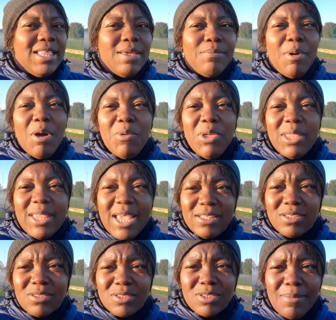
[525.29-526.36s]
The more we
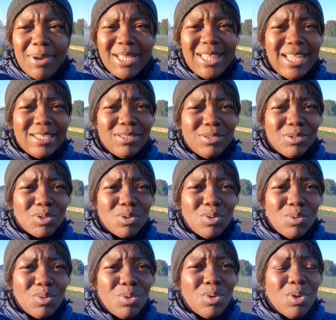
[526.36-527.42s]
take Somadina to
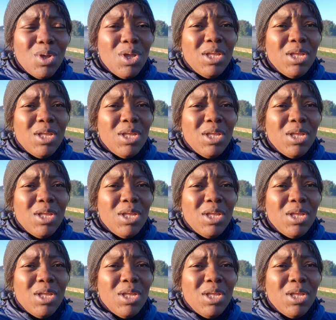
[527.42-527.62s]
school,